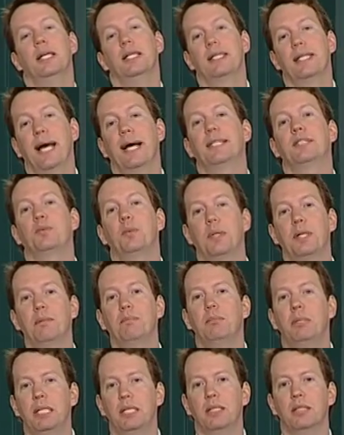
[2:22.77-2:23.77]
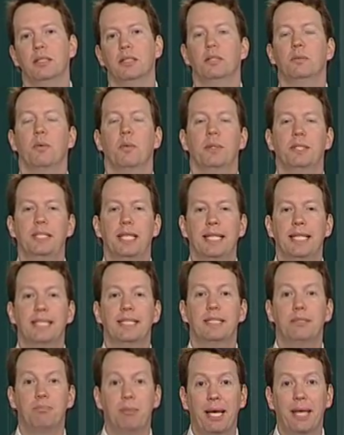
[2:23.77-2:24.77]
That's what it means when we say that
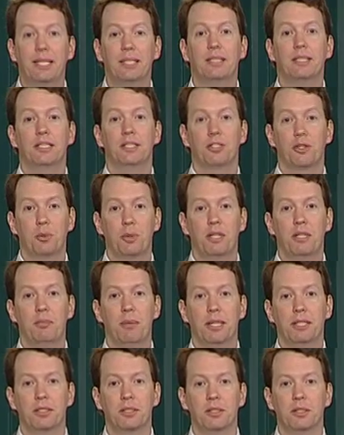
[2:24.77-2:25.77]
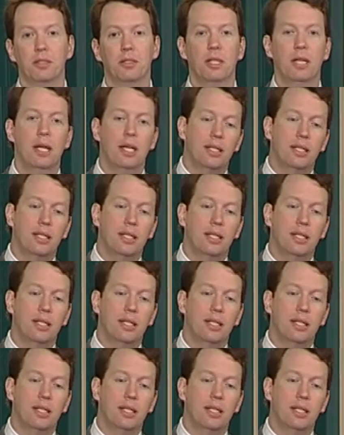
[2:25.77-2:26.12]
space is three-dimensional.